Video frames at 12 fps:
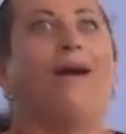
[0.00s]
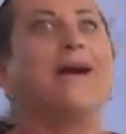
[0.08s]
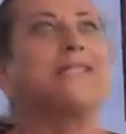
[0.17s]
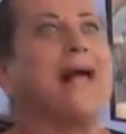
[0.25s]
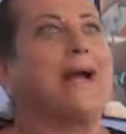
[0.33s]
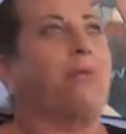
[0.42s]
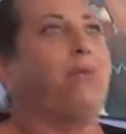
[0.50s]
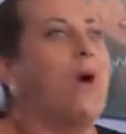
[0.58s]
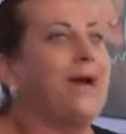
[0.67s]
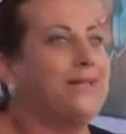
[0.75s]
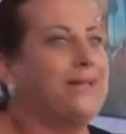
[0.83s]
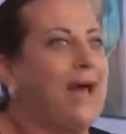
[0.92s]
He's like,
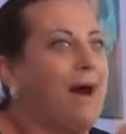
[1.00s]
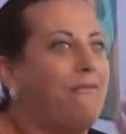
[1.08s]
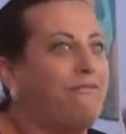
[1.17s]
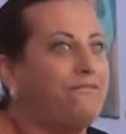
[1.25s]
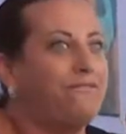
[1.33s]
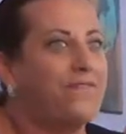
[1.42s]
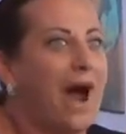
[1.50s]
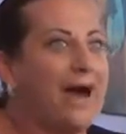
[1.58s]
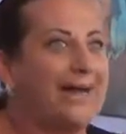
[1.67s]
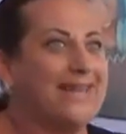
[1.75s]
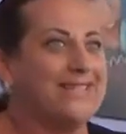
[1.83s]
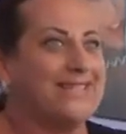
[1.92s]
what the
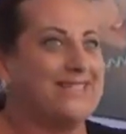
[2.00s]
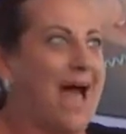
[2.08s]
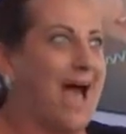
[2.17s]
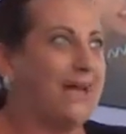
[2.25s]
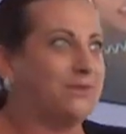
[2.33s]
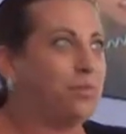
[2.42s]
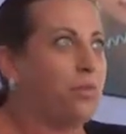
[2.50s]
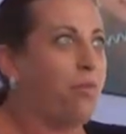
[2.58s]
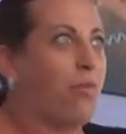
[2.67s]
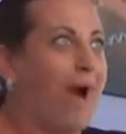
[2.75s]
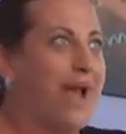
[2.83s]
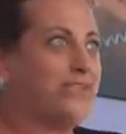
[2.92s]
fuck is that?
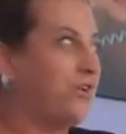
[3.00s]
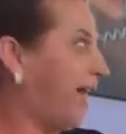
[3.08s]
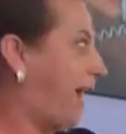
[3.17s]
Why do you